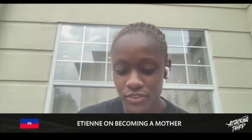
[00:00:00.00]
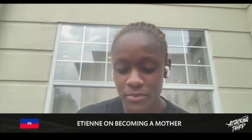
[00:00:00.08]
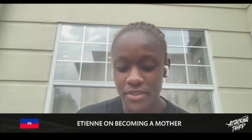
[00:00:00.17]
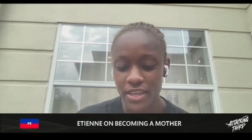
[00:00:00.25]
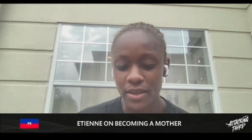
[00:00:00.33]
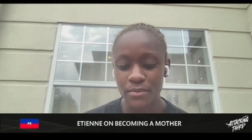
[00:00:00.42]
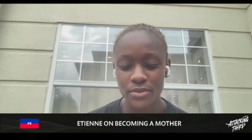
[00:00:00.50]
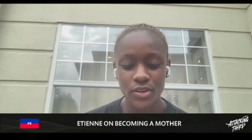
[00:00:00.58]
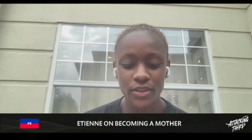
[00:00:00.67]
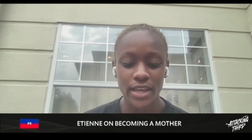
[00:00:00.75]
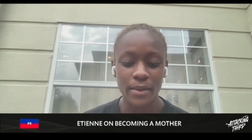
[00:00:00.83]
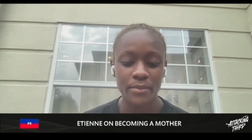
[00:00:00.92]
um, from
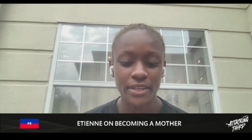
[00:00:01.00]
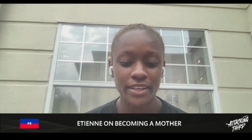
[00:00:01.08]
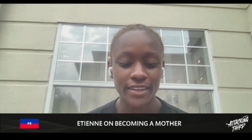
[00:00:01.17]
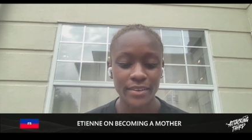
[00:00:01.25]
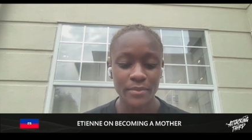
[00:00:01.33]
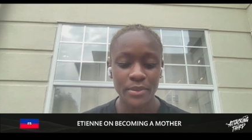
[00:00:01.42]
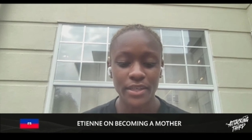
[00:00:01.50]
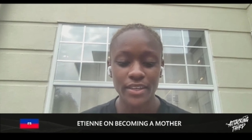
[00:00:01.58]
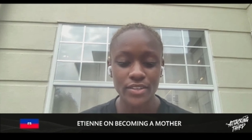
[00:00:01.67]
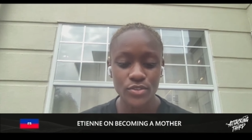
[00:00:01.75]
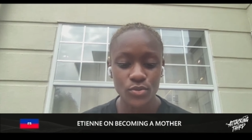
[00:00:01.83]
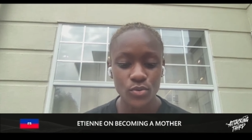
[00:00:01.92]
them. So yeah, being,
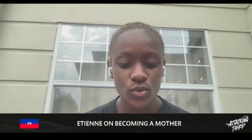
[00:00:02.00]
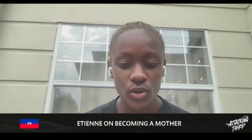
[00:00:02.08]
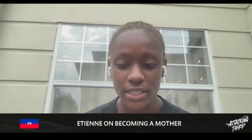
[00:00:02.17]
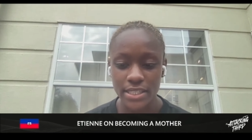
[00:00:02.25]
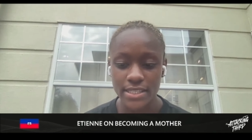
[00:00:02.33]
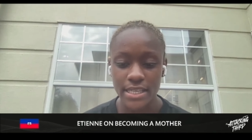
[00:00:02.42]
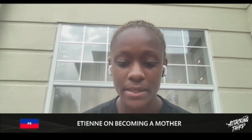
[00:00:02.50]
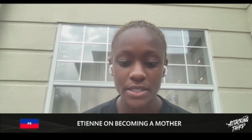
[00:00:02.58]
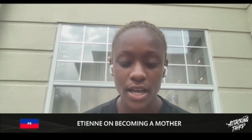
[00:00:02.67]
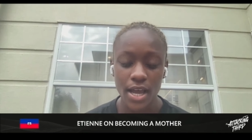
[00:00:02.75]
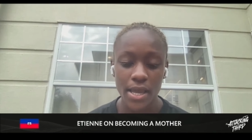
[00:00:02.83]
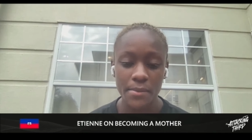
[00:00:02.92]
being in school at the
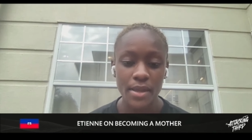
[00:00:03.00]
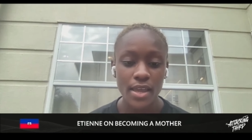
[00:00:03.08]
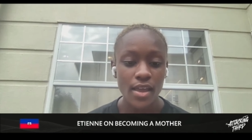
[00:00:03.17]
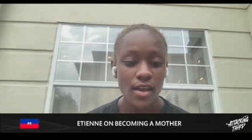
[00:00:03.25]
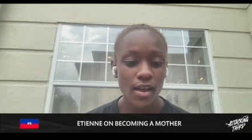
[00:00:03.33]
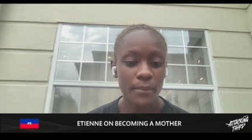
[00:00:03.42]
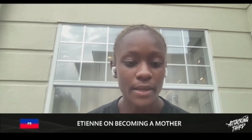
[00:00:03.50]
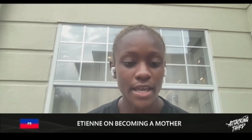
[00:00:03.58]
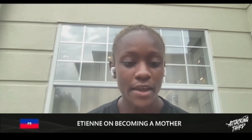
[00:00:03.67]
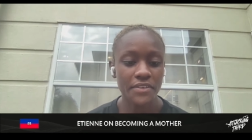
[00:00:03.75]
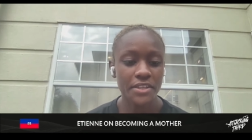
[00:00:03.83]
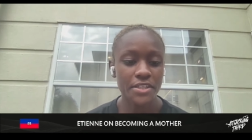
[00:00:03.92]
same time
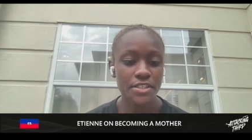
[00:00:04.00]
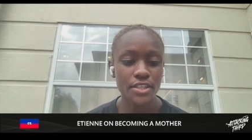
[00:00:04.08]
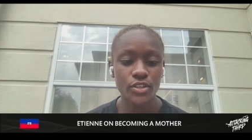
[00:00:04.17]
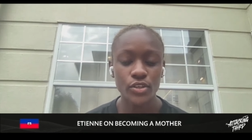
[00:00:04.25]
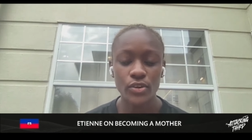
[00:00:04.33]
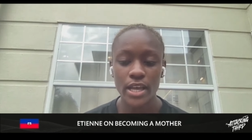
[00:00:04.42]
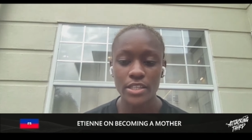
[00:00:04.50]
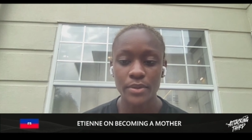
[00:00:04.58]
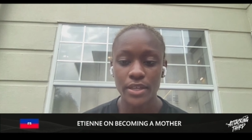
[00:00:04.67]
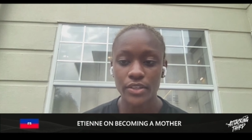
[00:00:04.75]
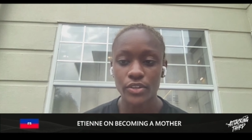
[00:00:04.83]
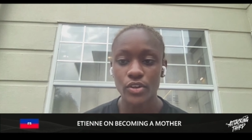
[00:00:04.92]
um, as having Ezekiel
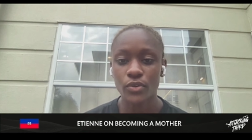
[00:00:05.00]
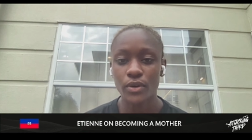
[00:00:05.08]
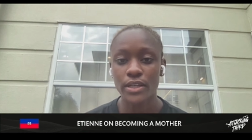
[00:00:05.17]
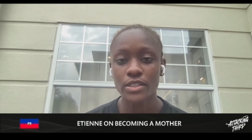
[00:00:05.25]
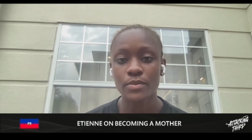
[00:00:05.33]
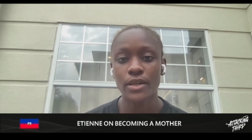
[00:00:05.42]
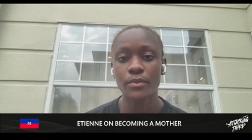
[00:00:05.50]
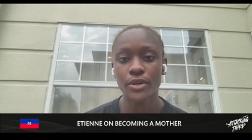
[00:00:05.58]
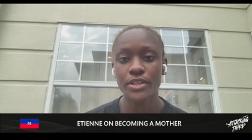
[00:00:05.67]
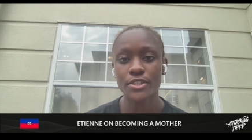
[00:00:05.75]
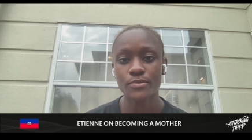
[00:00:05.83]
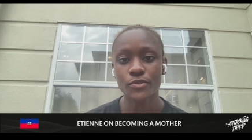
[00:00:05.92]
has been, you know, it's
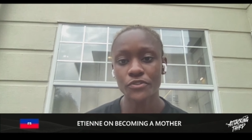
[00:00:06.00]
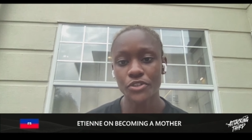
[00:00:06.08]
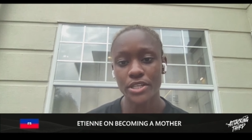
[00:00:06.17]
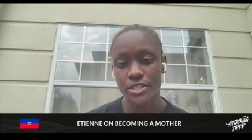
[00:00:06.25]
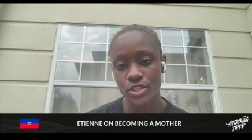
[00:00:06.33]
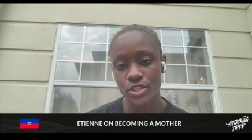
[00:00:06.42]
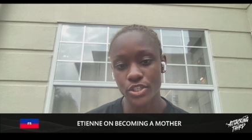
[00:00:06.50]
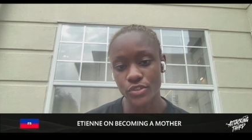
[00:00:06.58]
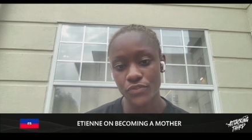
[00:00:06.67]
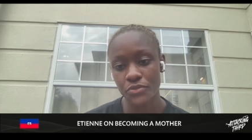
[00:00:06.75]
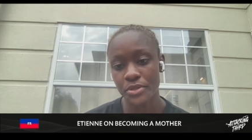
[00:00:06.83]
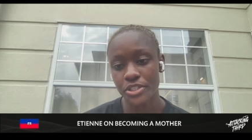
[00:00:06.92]
been a pretty smooth
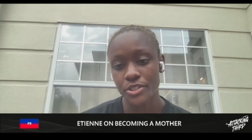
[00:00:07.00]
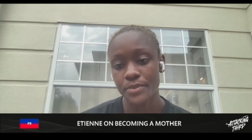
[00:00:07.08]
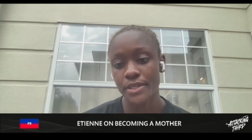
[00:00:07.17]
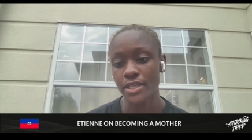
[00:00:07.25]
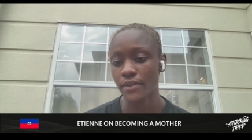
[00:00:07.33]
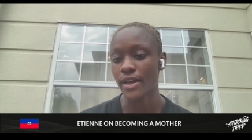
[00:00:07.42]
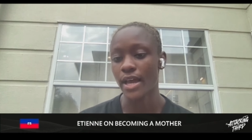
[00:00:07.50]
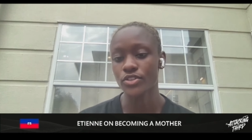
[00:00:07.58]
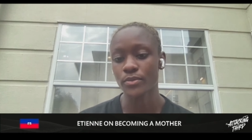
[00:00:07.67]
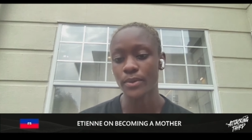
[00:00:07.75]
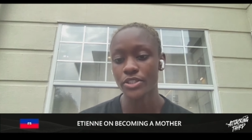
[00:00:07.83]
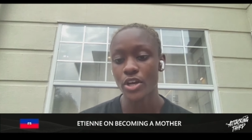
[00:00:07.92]
transition for me just because I've
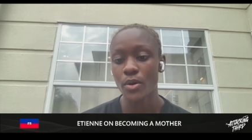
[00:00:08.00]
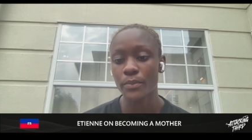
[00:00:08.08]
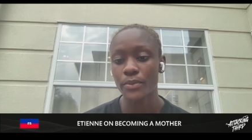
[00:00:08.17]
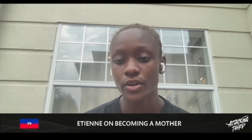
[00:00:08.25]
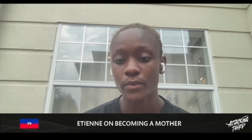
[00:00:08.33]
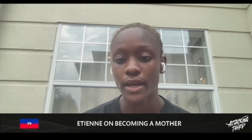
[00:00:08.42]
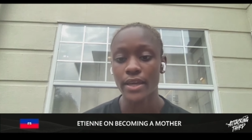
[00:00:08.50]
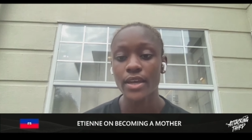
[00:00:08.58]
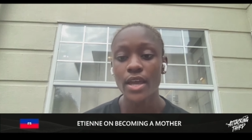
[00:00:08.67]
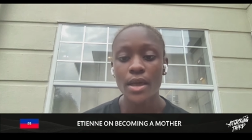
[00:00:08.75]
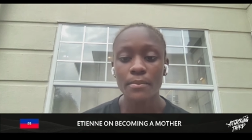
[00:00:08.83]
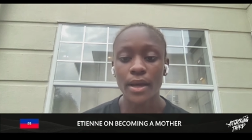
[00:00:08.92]
had so much help. You know,
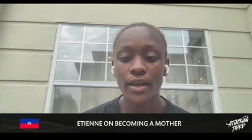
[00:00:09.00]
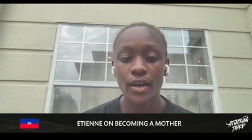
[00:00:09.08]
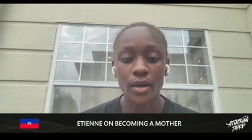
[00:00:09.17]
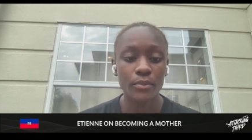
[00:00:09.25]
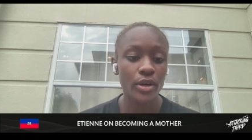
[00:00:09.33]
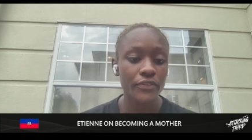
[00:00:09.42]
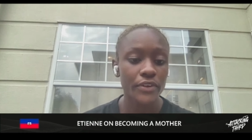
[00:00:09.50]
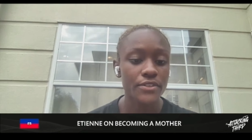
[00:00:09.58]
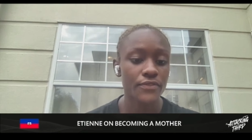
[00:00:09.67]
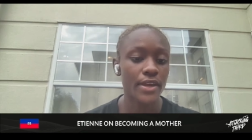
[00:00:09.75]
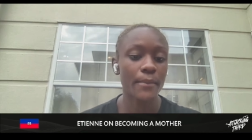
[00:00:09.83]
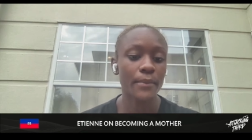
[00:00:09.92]
my my um,
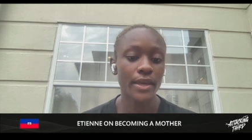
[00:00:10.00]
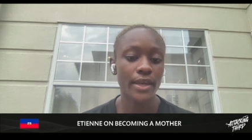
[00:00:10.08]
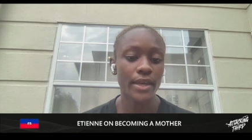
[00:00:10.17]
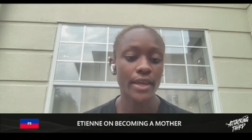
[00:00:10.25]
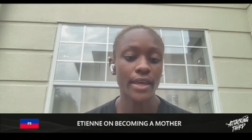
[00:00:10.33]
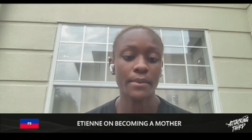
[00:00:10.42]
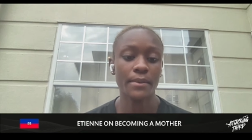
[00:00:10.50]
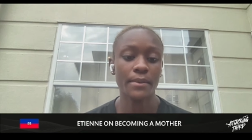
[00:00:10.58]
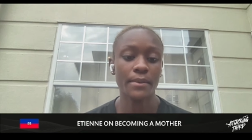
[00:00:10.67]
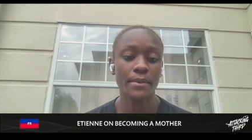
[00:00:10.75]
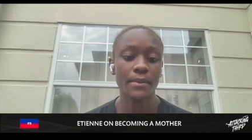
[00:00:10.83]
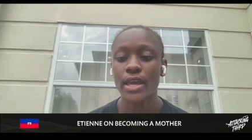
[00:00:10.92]
boyfriend's family
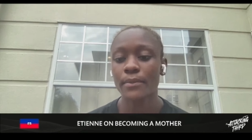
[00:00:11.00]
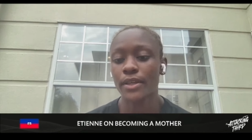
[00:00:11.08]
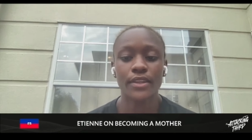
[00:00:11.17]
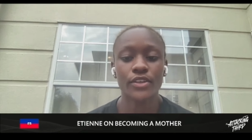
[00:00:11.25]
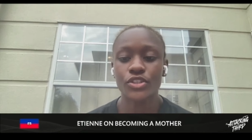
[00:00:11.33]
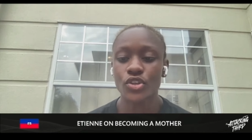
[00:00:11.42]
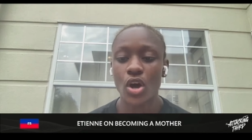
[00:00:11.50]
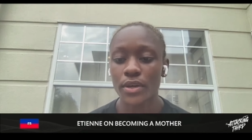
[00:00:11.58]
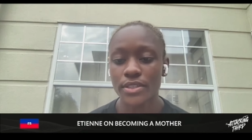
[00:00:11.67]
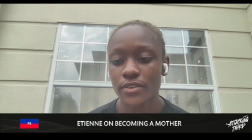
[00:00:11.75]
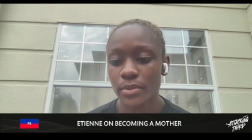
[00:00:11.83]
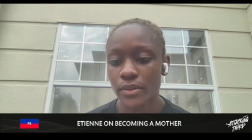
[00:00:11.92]
and my family they just
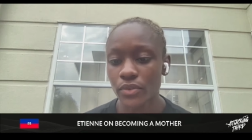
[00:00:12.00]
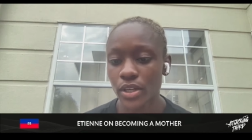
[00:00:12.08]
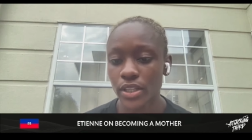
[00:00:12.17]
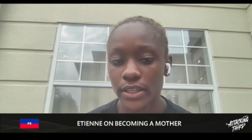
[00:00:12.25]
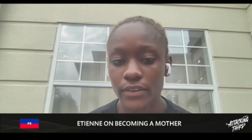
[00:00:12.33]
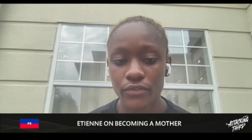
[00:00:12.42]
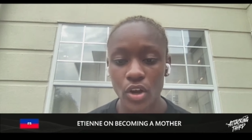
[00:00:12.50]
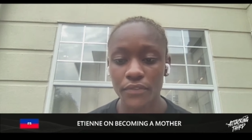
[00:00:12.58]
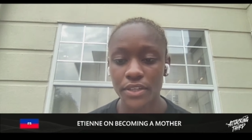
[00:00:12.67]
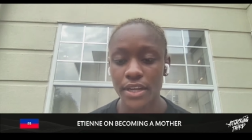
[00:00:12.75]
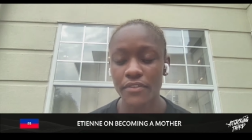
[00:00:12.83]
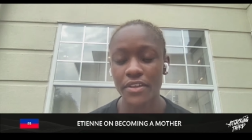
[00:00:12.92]
always have been really
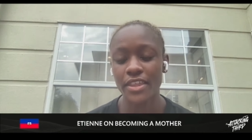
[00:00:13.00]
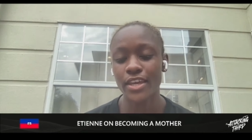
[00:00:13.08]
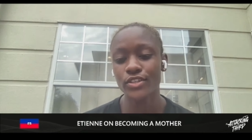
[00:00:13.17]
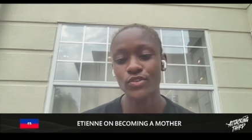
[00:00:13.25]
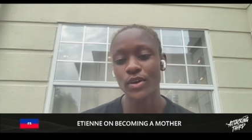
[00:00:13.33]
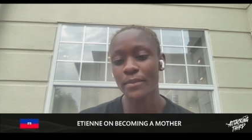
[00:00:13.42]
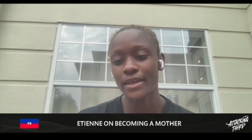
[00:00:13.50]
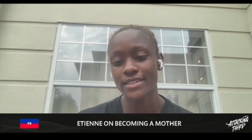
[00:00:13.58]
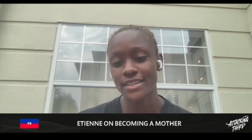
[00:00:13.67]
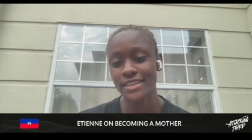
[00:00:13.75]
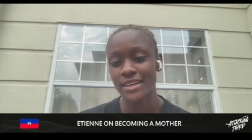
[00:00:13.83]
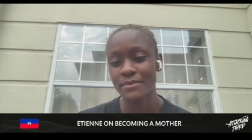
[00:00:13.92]
involved in everything so it
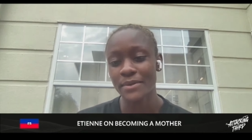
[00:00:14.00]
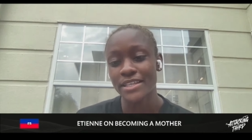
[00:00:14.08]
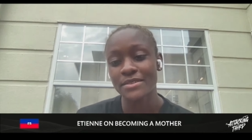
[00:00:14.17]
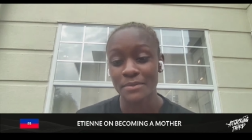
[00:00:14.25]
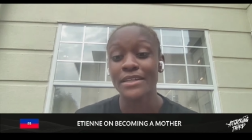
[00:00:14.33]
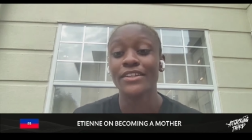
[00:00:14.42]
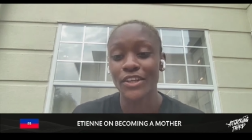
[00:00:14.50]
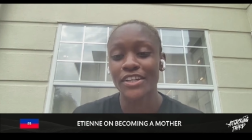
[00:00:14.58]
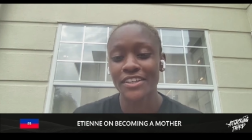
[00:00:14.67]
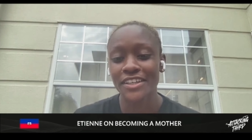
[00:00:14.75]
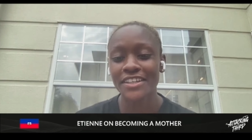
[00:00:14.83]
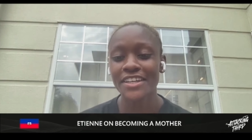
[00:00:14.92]
makes it it makes me
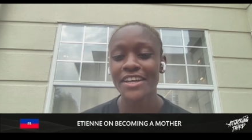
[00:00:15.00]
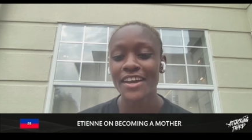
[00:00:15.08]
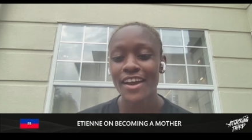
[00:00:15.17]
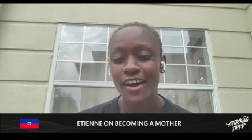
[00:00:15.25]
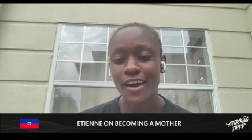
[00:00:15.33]
look good